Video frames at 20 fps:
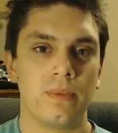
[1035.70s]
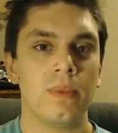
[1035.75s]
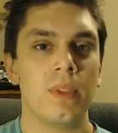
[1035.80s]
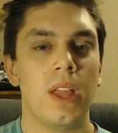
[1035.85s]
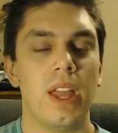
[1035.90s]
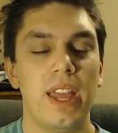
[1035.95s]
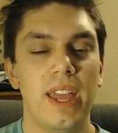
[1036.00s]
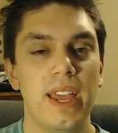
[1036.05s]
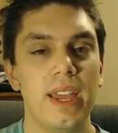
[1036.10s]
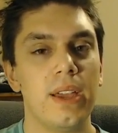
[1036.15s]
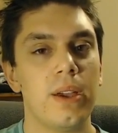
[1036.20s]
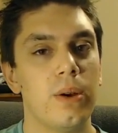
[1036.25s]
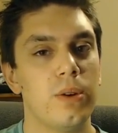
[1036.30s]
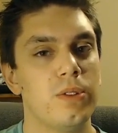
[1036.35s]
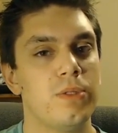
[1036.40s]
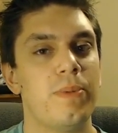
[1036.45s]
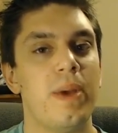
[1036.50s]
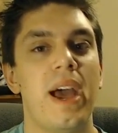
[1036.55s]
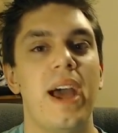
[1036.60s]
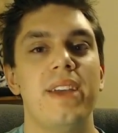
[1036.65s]
It
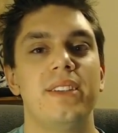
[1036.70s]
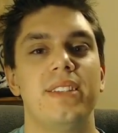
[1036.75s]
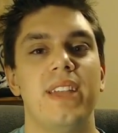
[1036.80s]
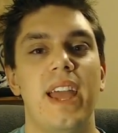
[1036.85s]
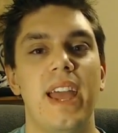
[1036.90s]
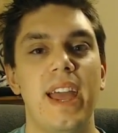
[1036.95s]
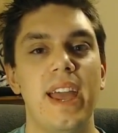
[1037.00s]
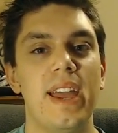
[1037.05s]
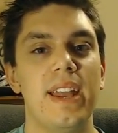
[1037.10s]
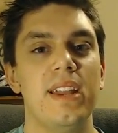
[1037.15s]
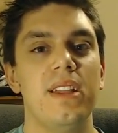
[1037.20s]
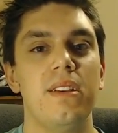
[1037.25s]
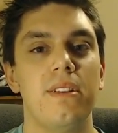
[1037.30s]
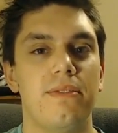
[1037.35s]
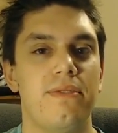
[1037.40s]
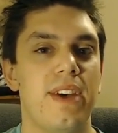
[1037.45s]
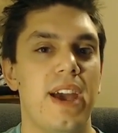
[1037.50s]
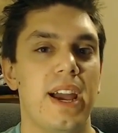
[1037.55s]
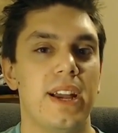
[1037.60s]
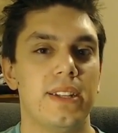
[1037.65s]
goes past any
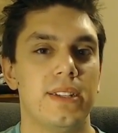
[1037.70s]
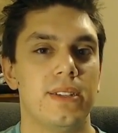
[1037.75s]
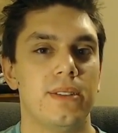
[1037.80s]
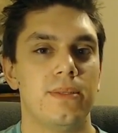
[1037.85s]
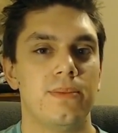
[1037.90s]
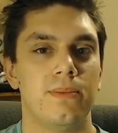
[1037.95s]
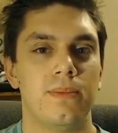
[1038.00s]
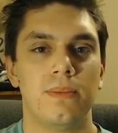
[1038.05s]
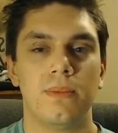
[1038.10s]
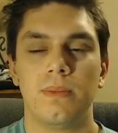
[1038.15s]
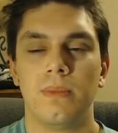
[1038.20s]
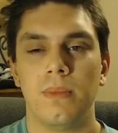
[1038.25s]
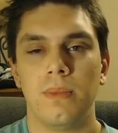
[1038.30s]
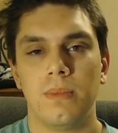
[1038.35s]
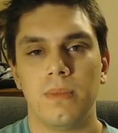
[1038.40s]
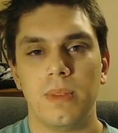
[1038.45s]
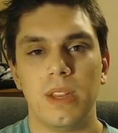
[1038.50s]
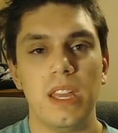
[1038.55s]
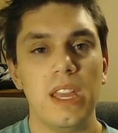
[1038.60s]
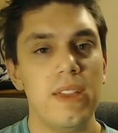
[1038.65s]
effect.
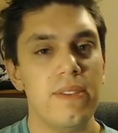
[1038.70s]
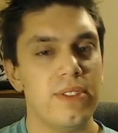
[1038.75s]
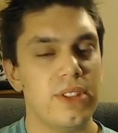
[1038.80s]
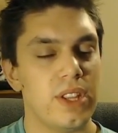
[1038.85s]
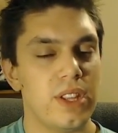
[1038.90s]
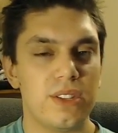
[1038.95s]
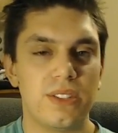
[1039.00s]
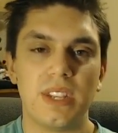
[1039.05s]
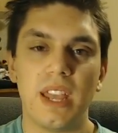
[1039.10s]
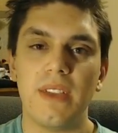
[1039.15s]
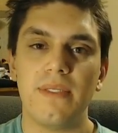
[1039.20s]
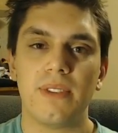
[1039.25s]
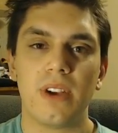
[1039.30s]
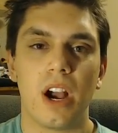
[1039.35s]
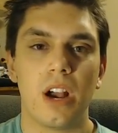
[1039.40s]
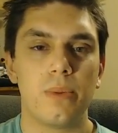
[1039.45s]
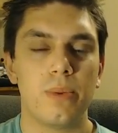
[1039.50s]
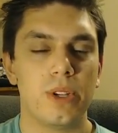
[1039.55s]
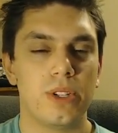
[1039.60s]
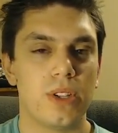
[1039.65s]
Even the
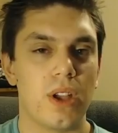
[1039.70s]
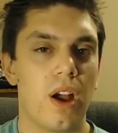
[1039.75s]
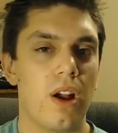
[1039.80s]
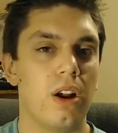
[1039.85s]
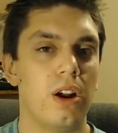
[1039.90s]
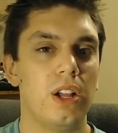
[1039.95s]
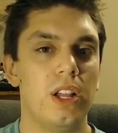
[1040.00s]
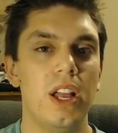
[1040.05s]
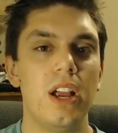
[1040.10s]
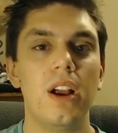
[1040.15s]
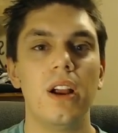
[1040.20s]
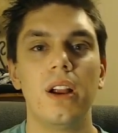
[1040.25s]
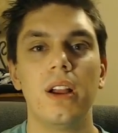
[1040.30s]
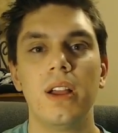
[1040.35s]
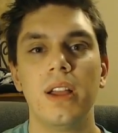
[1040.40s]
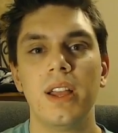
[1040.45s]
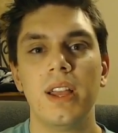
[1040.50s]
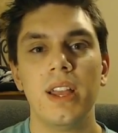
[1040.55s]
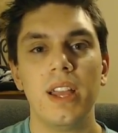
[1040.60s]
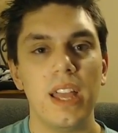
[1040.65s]
Safeguard we saw earlier,
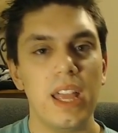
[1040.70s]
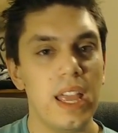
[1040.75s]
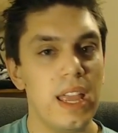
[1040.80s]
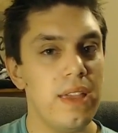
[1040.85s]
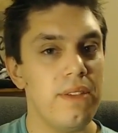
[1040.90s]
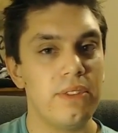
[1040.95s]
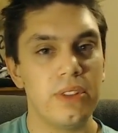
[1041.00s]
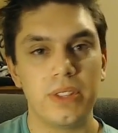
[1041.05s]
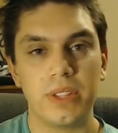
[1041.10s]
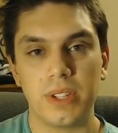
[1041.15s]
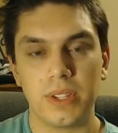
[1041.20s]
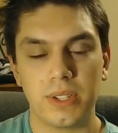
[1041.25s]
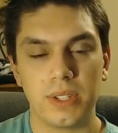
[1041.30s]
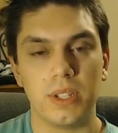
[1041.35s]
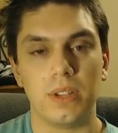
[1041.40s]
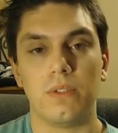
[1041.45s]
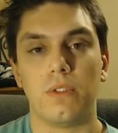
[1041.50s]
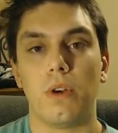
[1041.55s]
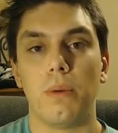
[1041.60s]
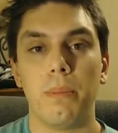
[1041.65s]
even the
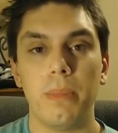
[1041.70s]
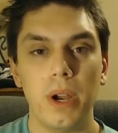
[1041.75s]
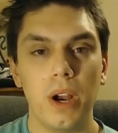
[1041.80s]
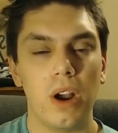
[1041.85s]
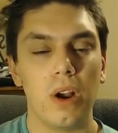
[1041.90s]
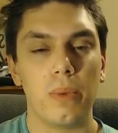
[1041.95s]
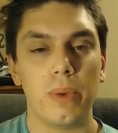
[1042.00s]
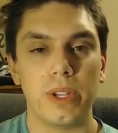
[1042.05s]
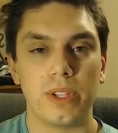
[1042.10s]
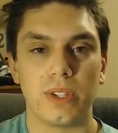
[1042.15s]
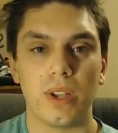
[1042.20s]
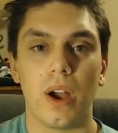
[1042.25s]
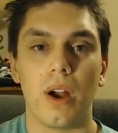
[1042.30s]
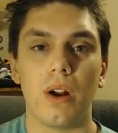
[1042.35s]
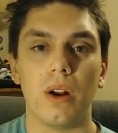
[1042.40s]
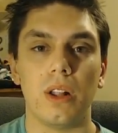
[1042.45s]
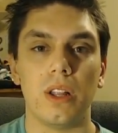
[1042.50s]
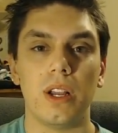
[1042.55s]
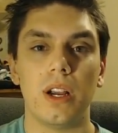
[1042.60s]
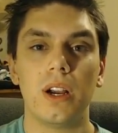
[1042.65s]
Silver Mirror we saw
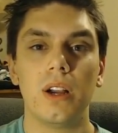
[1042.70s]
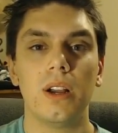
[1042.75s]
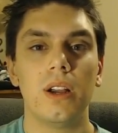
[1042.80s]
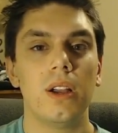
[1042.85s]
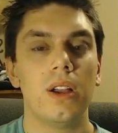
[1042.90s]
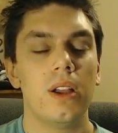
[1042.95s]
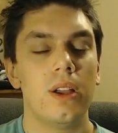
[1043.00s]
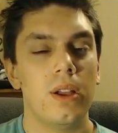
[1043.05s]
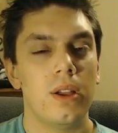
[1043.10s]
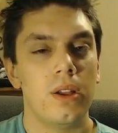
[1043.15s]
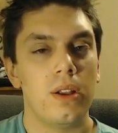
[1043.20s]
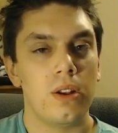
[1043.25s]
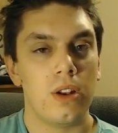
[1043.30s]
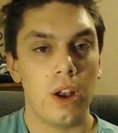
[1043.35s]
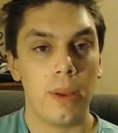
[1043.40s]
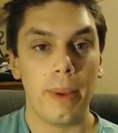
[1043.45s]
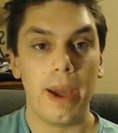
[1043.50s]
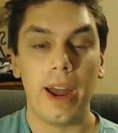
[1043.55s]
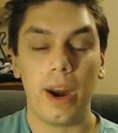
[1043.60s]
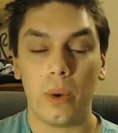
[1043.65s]
earlier,
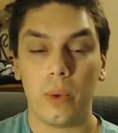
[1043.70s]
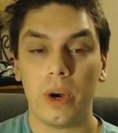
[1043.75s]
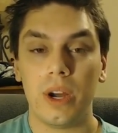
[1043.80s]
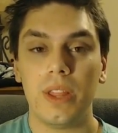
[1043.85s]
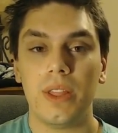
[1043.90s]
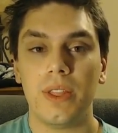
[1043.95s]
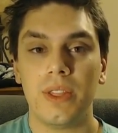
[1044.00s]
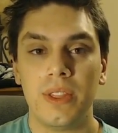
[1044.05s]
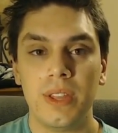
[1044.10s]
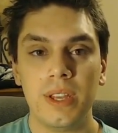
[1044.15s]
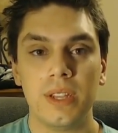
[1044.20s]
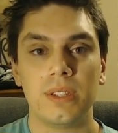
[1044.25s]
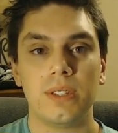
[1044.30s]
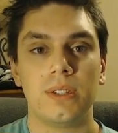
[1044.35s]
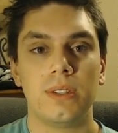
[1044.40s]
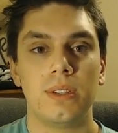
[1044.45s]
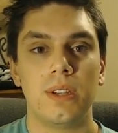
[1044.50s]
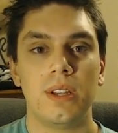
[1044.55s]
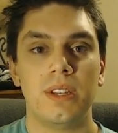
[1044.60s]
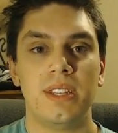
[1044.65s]
no matter what,
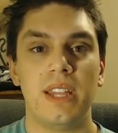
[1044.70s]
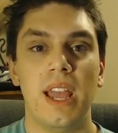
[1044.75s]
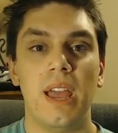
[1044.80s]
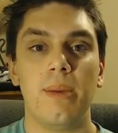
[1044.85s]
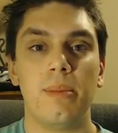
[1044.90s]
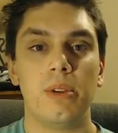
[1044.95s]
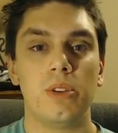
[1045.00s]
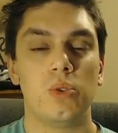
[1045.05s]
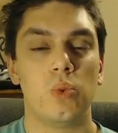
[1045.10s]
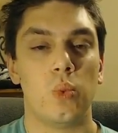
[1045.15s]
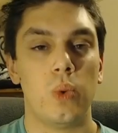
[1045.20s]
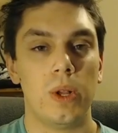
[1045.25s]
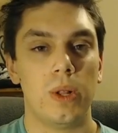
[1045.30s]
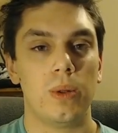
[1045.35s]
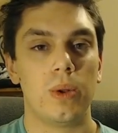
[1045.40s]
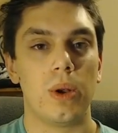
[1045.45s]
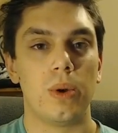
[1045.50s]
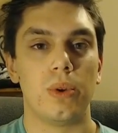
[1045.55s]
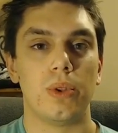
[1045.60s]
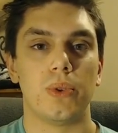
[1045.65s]
this damage will
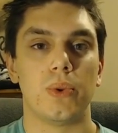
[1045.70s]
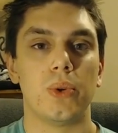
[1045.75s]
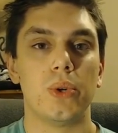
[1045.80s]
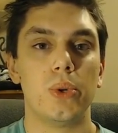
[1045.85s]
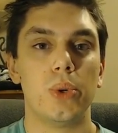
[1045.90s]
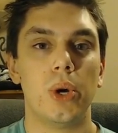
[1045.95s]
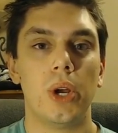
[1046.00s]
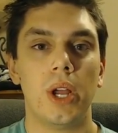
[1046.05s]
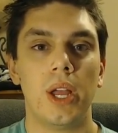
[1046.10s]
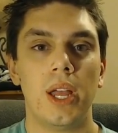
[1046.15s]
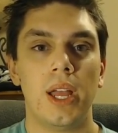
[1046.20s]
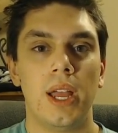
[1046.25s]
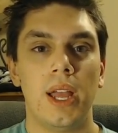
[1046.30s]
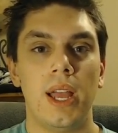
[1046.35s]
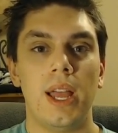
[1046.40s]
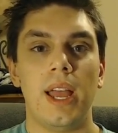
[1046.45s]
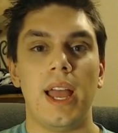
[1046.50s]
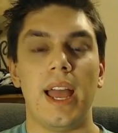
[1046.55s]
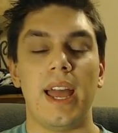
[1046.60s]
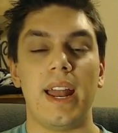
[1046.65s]
go through,
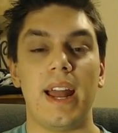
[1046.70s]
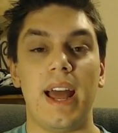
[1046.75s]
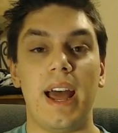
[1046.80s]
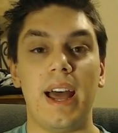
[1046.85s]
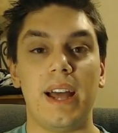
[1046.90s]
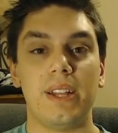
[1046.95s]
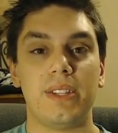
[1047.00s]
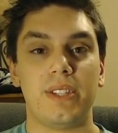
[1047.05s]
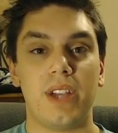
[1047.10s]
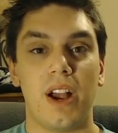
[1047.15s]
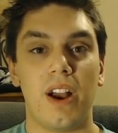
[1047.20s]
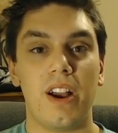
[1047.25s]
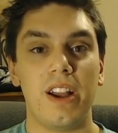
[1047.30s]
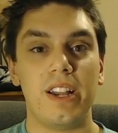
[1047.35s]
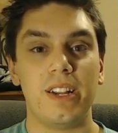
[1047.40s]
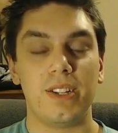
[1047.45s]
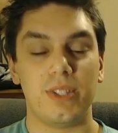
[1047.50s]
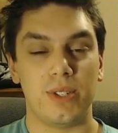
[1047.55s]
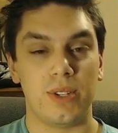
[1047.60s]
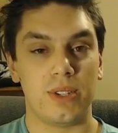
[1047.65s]
and odds are
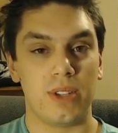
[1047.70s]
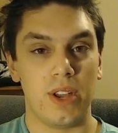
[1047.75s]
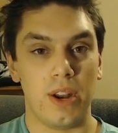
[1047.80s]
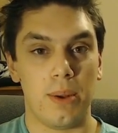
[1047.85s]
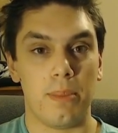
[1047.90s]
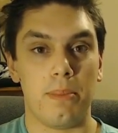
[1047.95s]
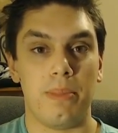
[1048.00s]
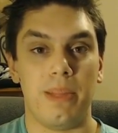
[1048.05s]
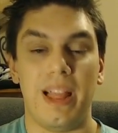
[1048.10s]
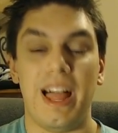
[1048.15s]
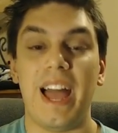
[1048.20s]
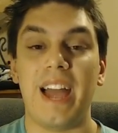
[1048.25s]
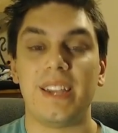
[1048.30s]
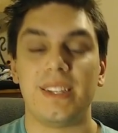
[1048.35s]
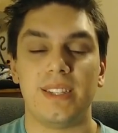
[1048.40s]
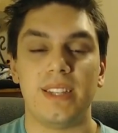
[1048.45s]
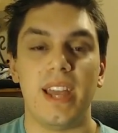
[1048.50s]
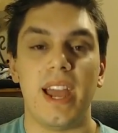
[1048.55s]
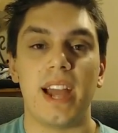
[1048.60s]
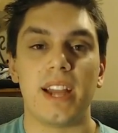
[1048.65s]
it is just going to
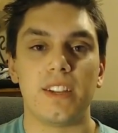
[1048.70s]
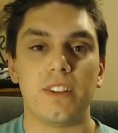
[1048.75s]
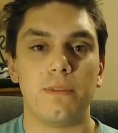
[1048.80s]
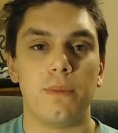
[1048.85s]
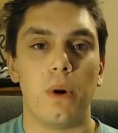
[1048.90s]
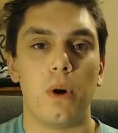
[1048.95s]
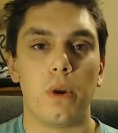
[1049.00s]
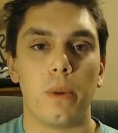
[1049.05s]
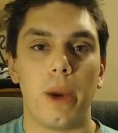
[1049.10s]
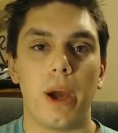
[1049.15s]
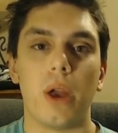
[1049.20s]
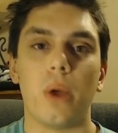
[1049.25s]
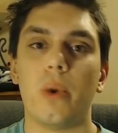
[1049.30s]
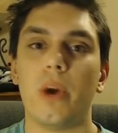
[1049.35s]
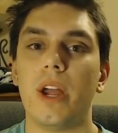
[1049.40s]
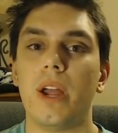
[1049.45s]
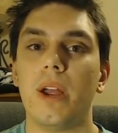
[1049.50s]
blast the active Pokemon away.